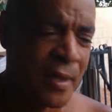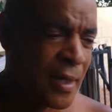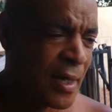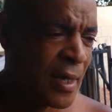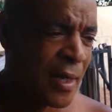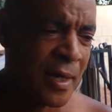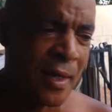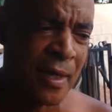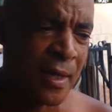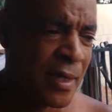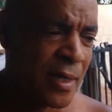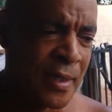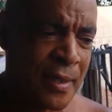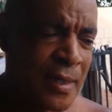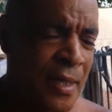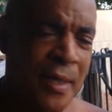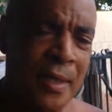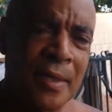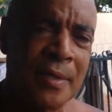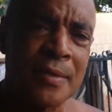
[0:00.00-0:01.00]
And I ain't got
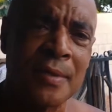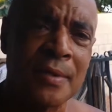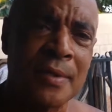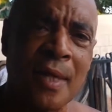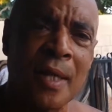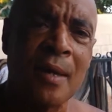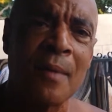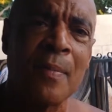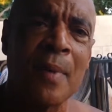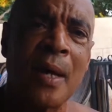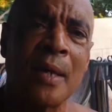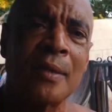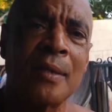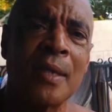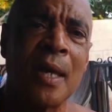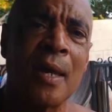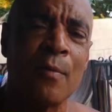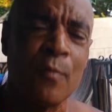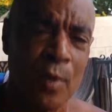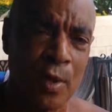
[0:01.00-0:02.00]
nothing else to say about
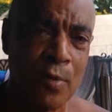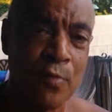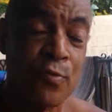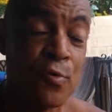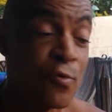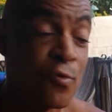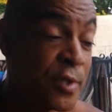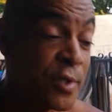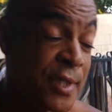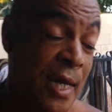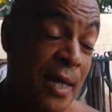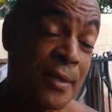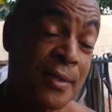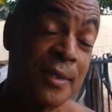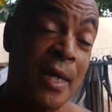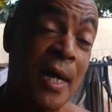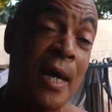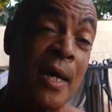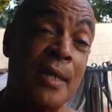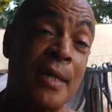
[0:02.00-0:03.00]
that. But if you was
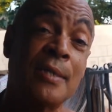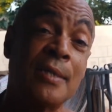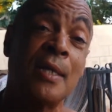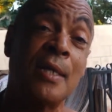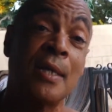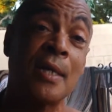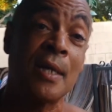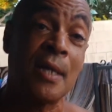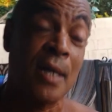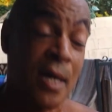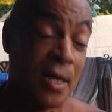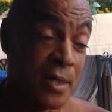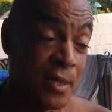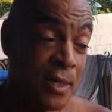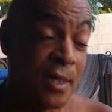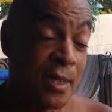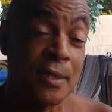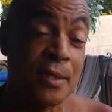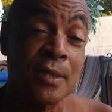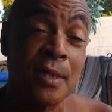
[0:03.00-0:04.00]
outside at 10 o'clock,
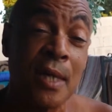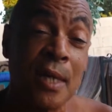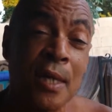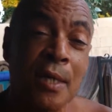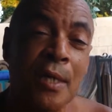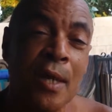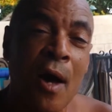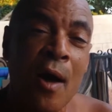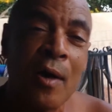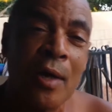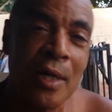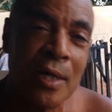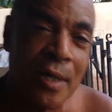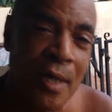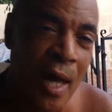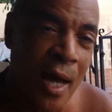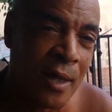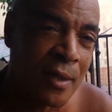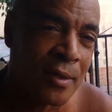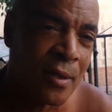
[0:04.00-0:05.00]
you get your noggin
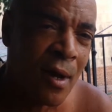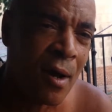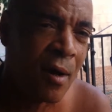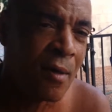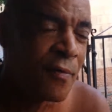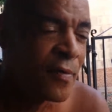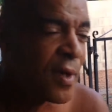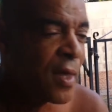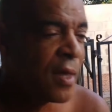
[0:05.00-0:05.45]
knocked off.